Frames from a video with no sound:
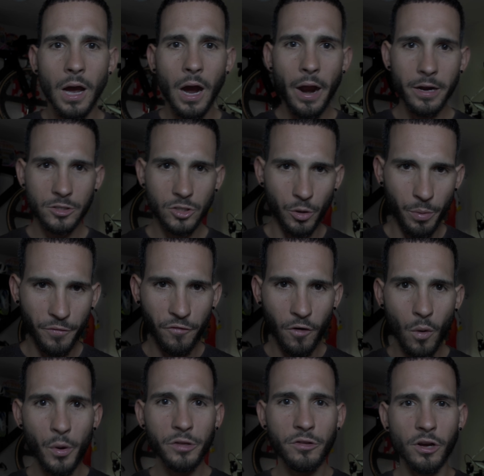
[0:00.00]
All right, so
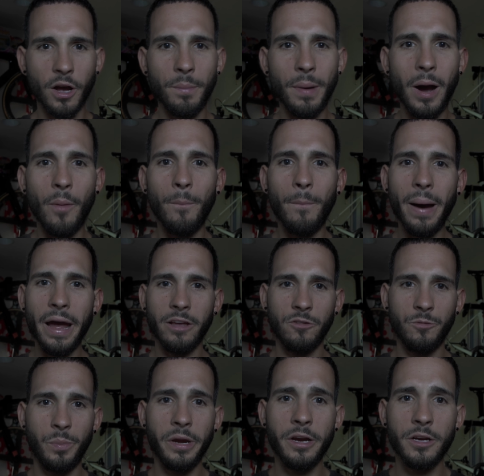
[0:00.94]
before we talk about my
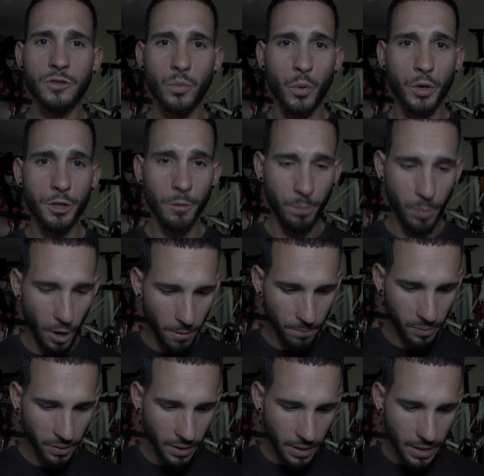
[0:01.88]
experience with the
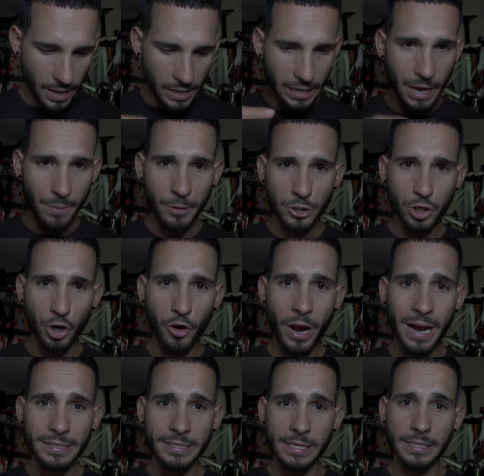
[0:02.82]
pump, let me show you
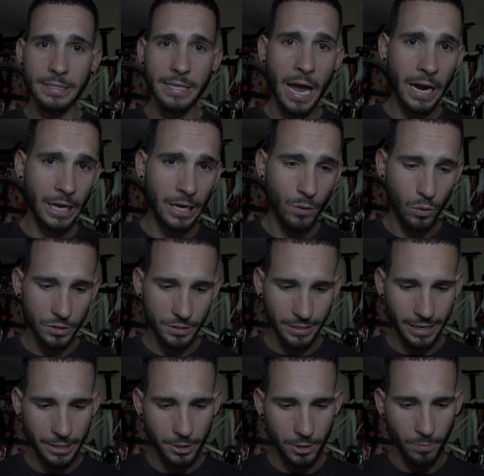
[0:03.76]
guys exactly what's
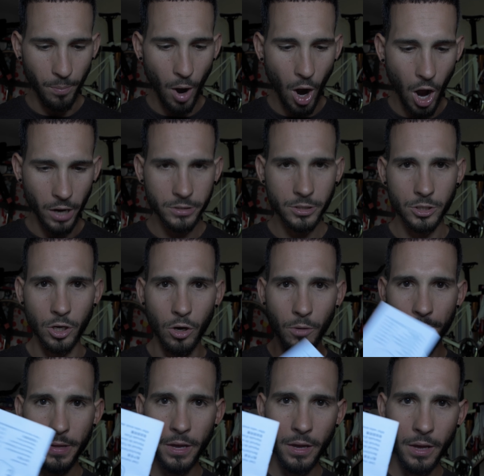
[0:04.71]
in the box.
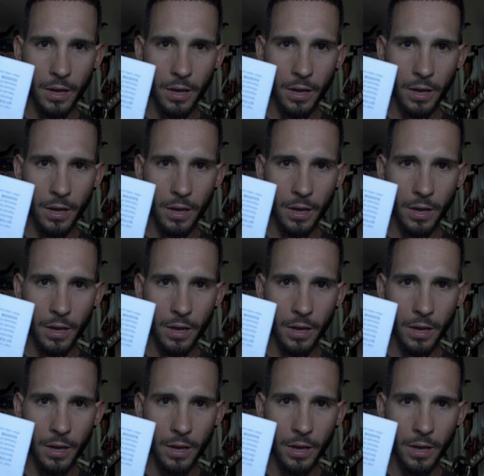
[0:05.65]
So